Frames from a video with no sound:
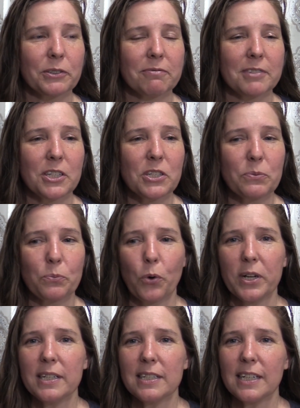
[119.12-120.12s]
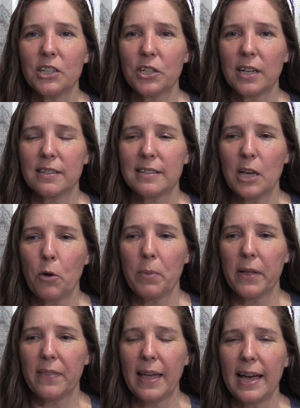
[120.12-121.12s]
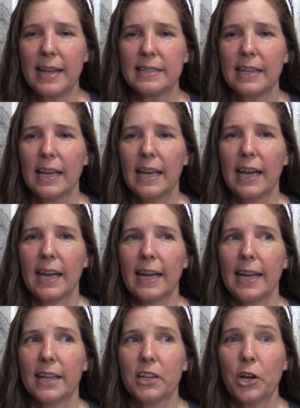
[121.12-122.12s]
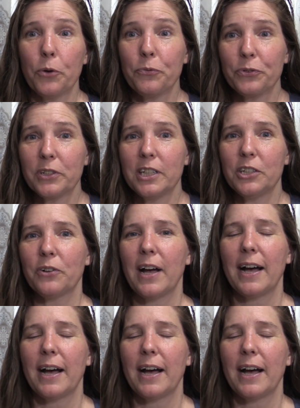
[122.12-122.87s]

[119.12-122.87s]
Just wanted to get you guys' help on that, and hopefully you'll